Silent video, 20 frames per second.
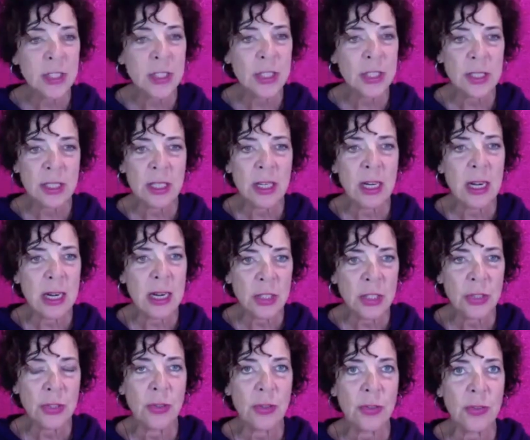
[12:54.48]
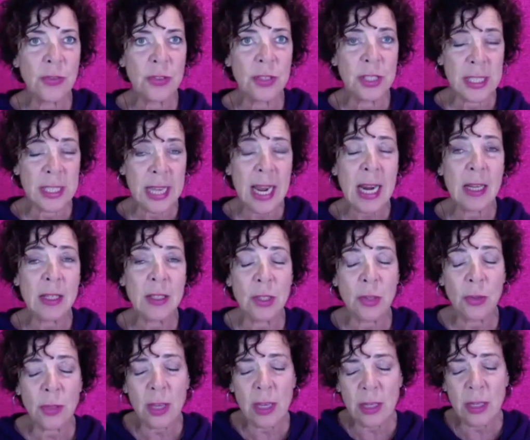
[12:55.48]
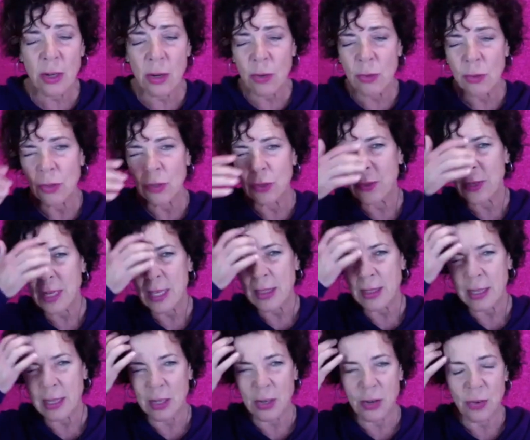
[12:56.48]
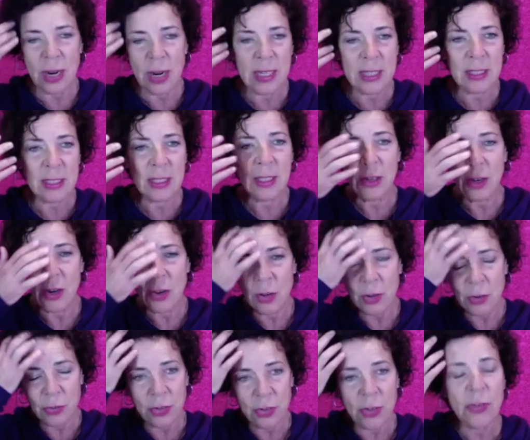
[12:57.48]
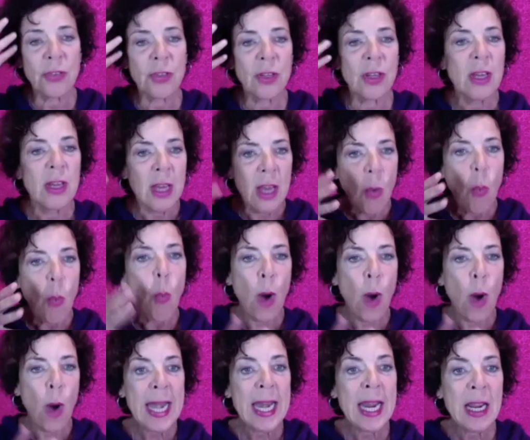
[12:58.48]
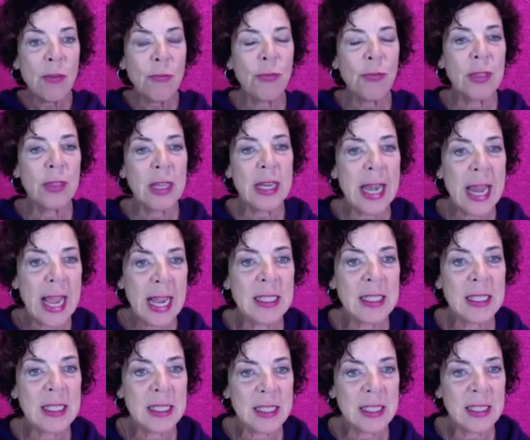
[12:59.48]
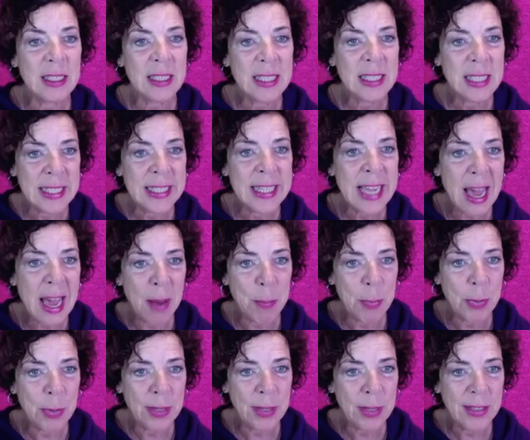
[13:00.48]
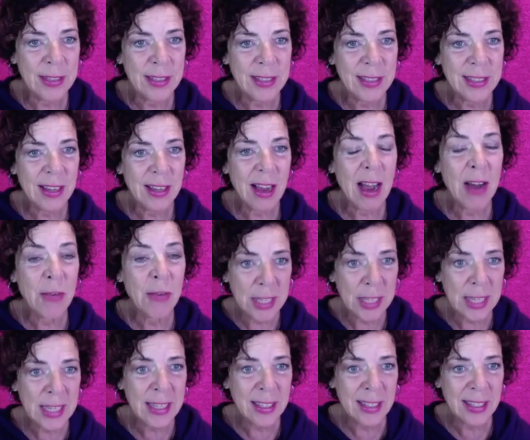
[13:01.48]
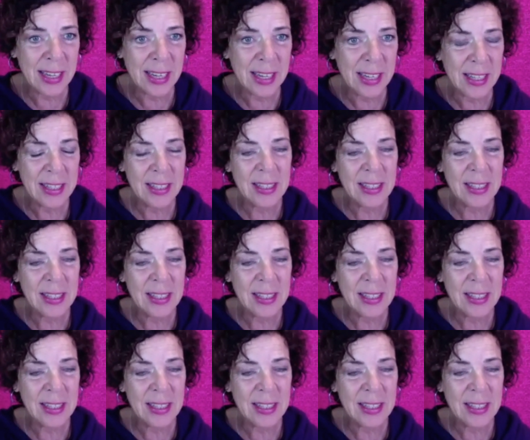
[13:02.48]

just an initial state so that you don't do anything crazy. You're just waiting for the next step of healing.